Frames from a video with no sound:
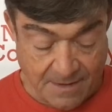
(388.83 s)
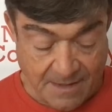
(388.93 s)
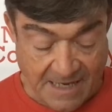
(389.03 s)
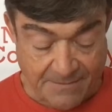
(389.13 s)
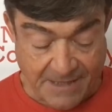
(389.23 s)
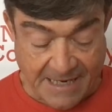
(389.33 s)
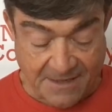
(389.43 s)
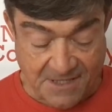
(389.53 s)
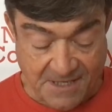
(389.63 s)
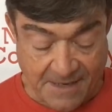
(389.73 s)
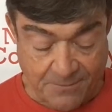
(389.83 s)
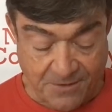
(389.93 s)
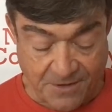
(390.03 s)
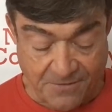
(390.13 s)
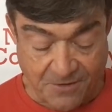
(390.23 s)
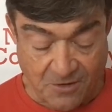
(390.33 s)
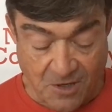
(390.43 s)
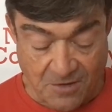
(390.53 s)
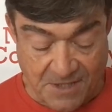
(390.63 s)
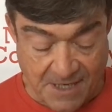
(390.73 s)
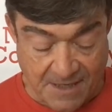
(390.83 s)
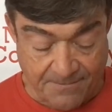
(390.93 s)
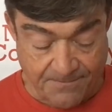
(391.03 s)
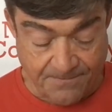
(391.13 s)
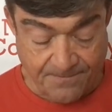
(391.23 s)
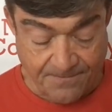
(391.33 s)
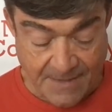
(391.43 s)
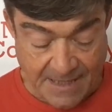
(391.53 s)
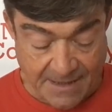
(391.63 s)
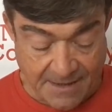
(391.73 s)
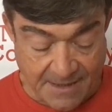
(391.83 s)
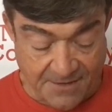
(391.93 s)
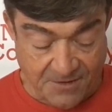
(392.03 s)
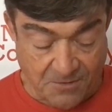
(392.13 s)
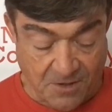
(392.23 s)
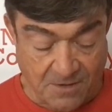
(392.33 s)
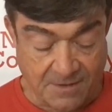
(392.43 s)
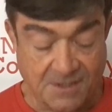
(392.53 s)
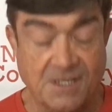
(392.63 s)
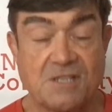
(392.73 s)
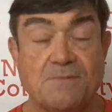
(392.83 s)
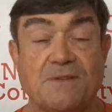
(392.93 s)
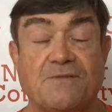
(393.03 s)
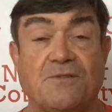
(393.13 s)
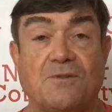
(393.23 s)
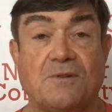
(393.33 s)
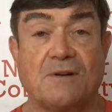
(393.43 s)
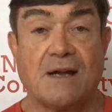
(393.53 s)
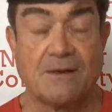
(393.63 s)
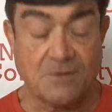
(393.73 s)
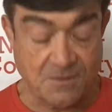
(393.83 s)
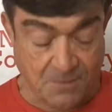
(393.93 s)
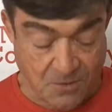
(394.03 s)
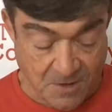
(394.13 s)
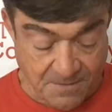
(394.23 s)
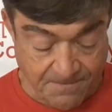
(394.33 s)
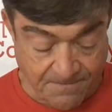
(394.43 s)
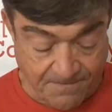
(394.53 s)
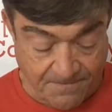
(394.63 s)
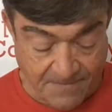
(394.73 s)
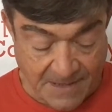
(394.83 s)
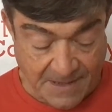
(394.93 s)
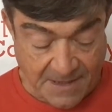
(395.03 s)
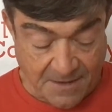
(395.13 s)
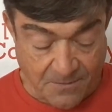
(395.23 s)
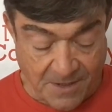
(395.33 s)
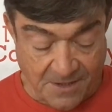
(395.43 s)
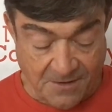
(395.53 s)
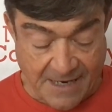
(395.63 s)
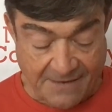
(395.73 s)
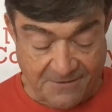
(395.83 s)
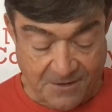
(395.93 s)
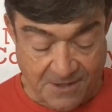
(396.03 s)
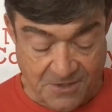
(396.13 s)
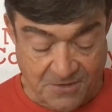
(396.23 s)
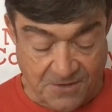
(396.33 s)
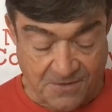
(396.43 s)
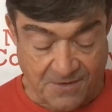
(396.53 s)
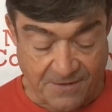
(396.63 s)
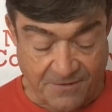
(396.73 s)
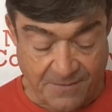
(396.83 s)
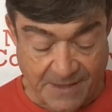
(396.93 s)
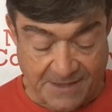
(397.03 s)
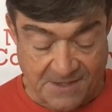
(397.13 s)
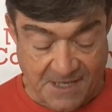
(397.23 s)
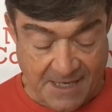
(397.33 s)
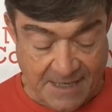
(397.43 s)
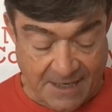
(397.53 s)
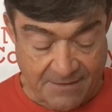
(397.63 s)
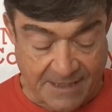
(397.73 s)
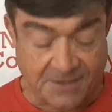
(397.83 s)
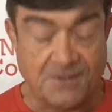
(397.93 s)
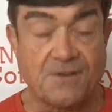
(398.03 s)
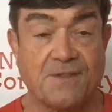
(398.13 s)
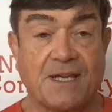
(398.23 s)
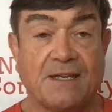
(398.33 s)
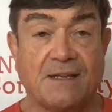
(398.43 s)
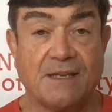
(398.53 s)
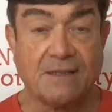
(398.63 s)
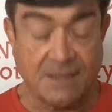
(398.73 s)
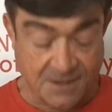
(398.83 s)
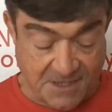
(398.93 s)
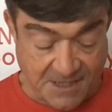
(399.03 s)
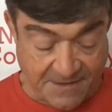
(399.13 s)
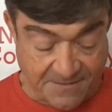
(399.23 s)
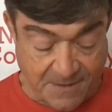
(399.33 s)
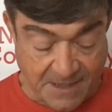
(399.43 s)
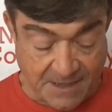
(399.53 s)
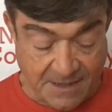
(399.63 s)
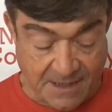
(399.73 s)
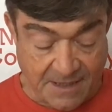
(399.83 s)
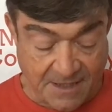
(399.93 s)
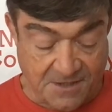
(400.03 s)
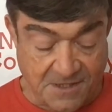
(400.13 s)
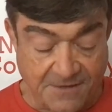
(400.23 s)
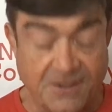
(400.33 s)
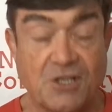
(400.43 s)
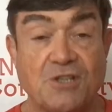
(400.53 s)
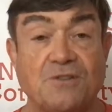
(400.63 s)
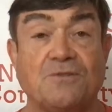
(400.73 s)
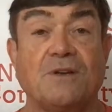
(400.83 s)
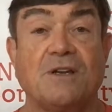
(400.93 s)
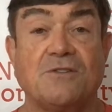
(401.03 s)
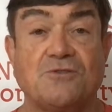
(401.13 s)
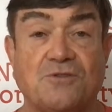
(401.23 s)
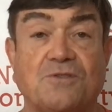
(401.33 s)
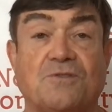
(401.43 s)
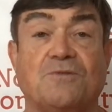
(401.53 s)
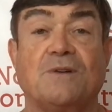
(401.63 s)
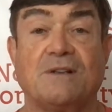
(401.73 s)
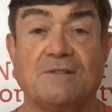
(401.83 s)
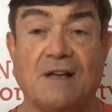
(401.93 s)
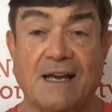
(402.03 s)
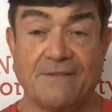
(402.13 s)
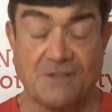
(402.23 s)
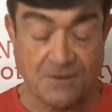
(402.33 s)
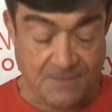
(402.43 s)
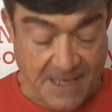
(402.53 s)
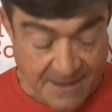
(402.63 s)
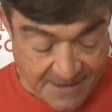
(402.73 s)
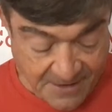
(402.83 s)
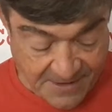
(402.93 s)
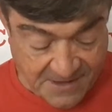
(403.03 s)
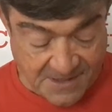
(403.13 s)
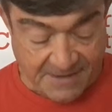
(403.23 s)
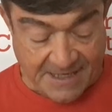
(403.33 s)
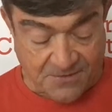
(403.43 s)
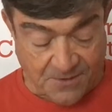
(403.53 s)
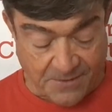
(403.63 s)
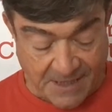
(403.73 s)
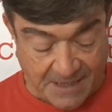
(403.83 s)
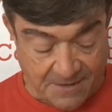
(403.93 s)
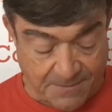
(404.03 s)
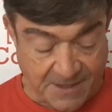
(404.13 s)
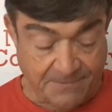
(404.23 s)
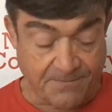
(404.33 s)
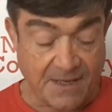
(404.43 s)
I've been out of step with you for a long time, in the wrong since before I was born. What you're after is truth from the inside out. Enter then, conceive a new, true life. So you can see that's where we need to be.